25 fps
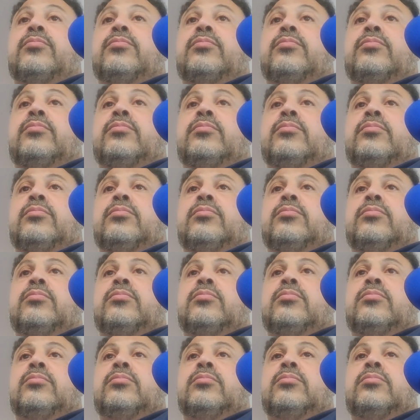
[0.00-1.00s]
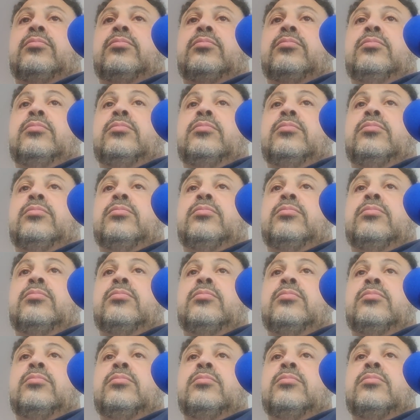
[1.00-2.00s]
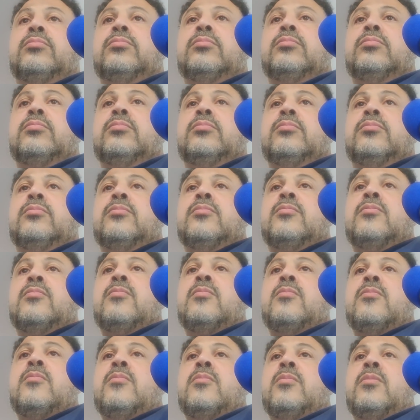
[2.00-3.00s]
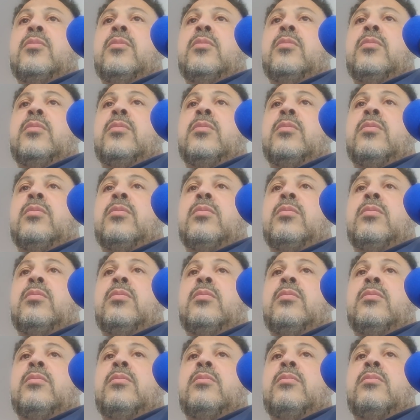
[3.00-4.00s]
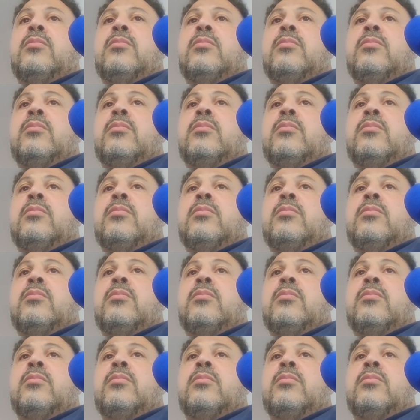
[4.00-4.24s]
Nothing is said.